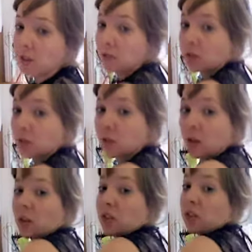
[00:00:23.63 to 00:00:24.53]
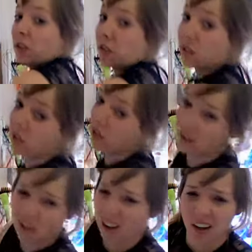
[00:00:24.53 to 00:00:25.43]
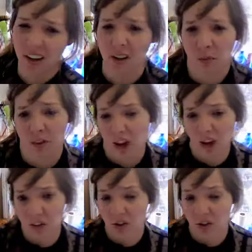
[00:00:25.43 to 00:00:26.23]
If you'll notice, it's just like a black